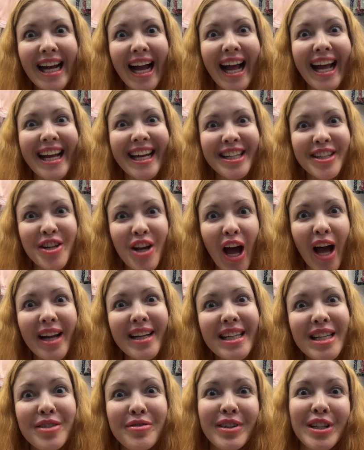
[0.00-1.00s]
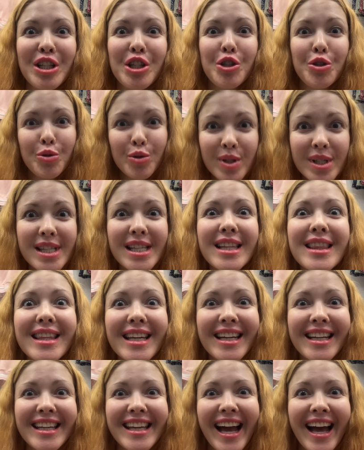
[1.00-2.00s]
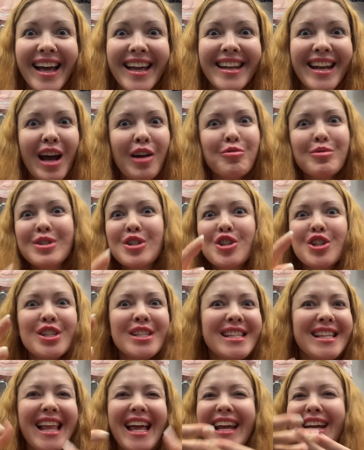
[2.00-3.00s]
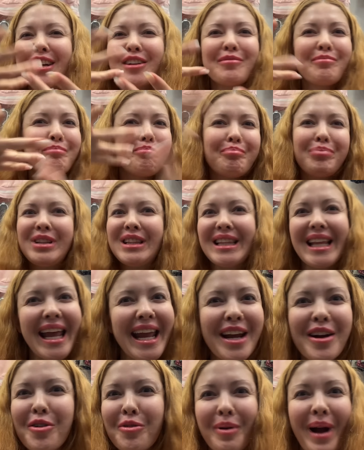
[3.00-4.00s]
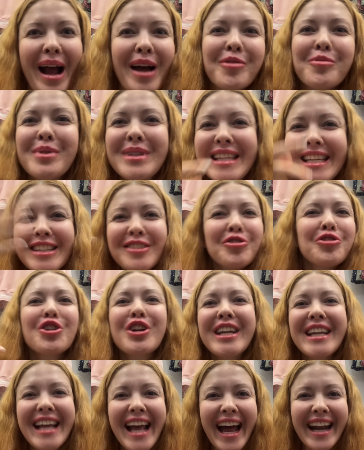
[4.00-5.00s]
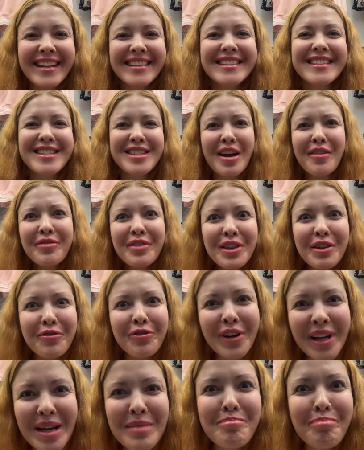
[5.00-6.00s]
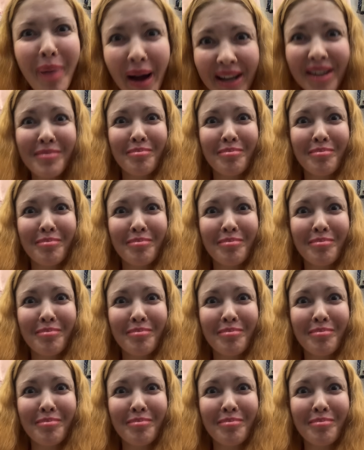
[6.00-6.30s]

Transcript: I had not even used the thing yet. I was just like, playing around with it, looking at it and stuff, and the freaking button